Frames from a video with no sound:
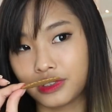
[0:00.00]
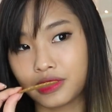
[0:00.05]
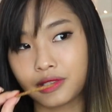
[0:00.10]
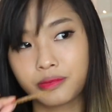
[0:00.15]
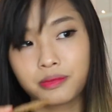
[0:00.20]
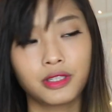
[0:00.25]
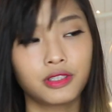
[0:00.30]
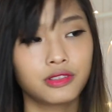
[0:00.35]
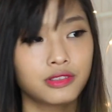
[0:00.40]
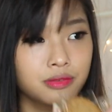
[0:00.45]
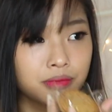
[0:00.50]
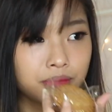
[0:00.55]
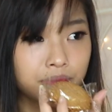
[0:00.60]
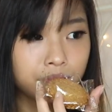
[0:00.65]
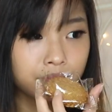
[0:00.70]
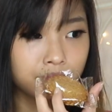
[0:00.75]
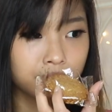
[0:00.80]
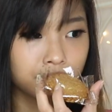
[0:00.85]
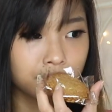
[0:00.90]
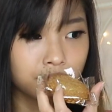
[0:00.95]
smells,
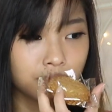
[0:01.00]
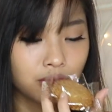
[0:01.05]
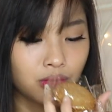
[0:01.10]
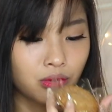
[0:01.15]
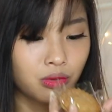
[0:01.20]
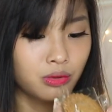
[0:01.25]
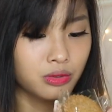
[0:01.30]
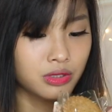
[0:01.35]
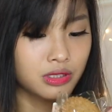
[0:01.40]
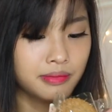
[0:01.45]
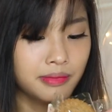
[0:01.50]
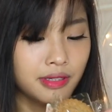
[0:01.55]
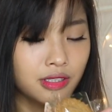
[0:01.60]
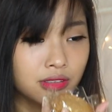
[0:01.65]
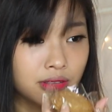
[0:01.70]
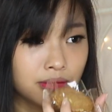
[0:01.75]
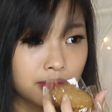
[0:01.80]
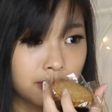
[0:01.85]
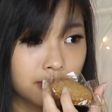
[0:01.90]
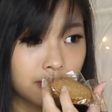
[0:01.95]
oh it
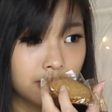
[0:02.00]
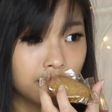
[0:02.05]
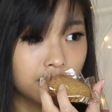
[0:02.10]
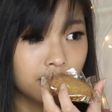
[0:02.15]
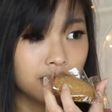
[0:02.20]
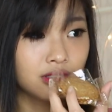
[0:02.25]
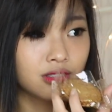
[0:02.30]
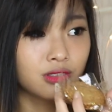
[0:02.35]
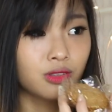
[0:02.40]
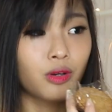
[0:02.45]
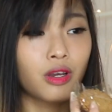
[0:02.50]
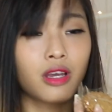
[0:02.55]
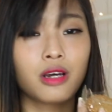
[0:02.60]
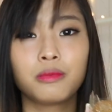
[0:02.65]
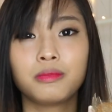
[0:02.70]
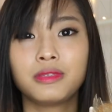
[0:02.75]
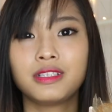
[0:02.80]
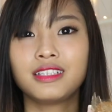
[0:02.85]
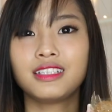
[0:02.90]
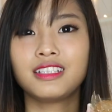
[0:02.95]
smells so
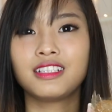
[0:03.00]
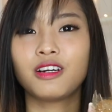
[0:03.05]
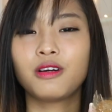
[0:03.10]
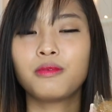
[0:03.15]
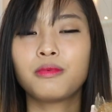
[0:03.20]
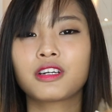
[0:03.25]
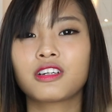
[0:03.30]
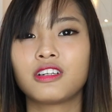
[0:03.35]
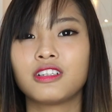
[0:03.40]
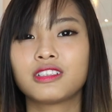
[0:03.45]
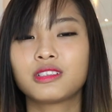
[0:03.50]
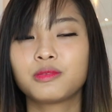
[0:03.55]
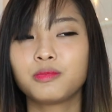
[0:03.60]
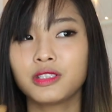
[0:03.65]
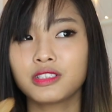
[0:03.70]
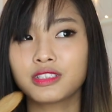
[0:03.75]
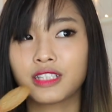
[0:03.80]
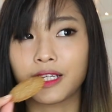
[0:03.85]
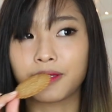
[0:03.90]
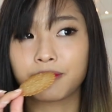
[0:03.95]
almondy. Oh my god, it
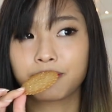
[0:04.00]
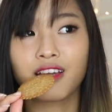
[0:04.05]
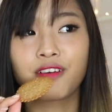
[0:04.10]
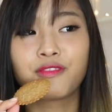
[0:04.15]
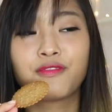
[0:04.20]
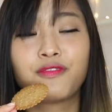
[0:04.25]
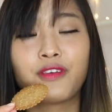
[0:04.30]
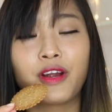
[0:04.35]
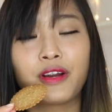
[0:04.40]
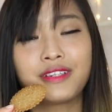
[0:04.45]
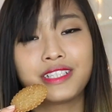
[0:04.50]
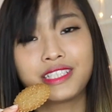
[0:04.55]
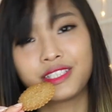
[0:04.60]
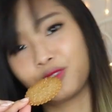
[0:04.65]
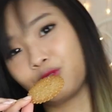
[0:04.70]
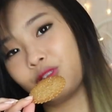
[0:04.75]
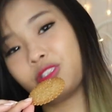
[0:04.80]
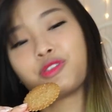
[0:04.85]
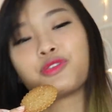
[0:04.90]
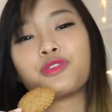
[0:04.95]
smells like a very
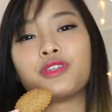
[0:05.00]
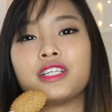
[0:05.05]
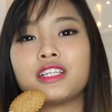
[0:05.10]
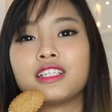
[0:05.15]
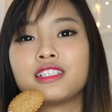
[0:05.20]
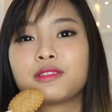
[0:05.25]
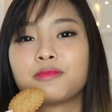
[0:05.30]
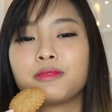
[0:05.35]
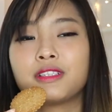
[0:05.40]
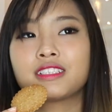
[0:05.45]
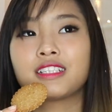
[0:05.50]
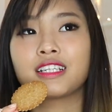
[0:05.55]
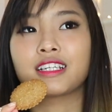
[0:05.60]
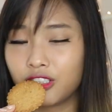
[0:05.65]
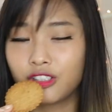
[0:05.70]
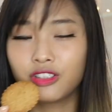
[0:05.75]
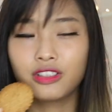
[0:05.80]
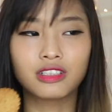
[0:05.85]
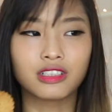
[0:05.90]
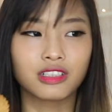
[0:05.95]
sweet treat. It smells like,
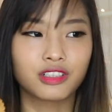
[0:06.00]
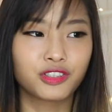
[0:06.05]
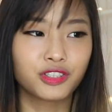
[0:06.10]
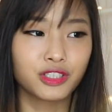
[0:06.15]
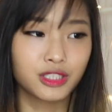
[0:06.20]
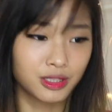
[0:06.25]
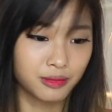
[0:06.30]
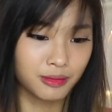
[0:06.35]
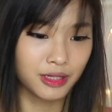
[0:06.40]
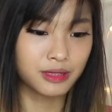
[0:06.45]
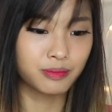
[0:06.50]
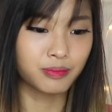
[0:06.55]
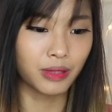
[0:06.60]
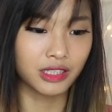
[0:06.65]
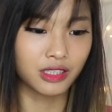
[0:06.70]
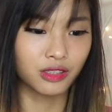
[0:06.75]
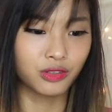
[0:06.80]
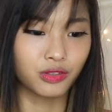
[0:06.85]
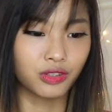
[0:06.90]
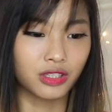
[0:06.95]
you know the Christmas
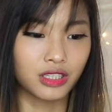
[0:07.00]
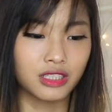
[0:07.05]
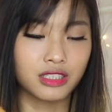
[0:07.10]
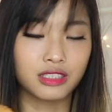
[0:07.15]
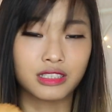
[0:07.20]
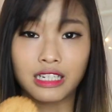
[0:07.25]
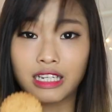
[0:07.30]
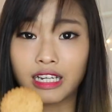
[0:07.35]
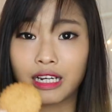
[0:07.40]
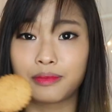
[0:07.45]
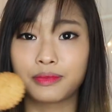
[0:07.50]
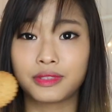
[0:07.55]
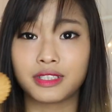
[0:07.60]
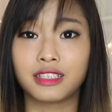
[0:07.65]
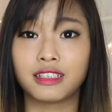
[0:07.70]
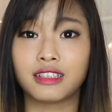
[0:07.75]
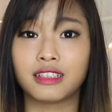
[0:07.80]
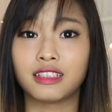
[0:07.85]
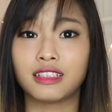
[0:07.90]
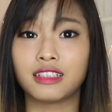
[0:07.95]
butter cookies that comes
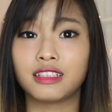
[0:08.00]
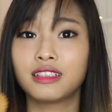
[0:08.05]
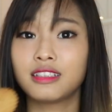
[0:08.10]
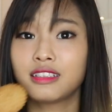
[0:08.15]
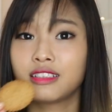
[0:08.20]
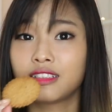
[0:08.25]
in a tin?